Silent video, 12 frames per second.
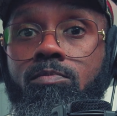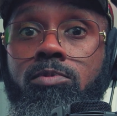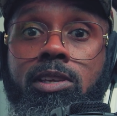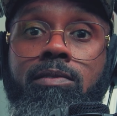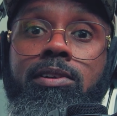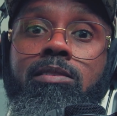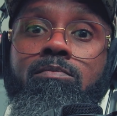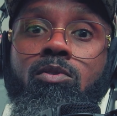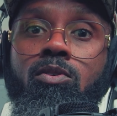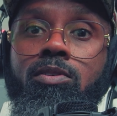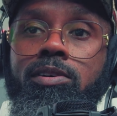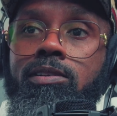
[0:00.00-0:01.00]
giving
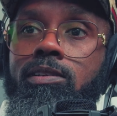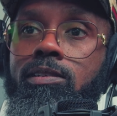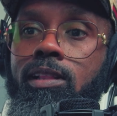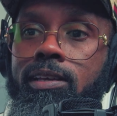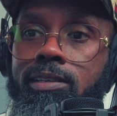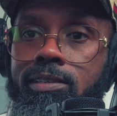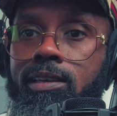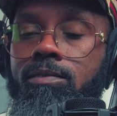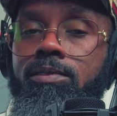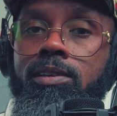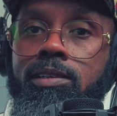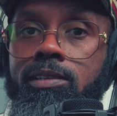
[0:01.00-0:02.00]
more like
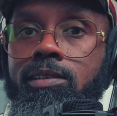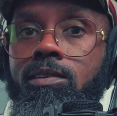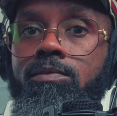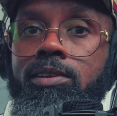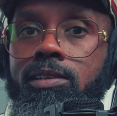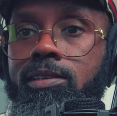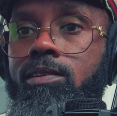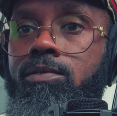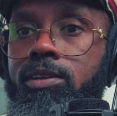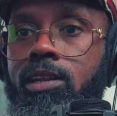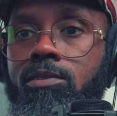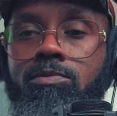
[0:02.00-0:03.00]
giving giving
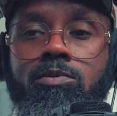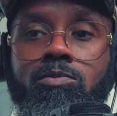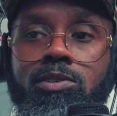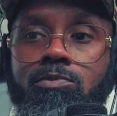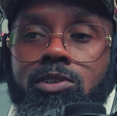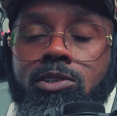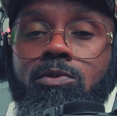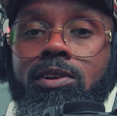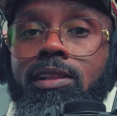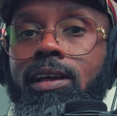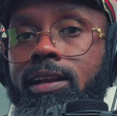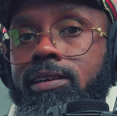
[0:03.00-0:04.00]
giving was, we were doing
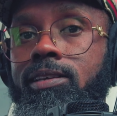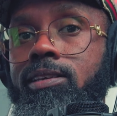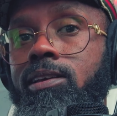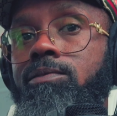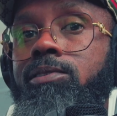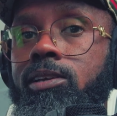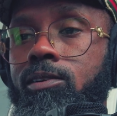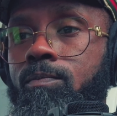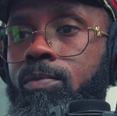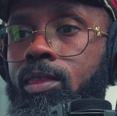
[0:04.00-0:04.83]
a lot of giving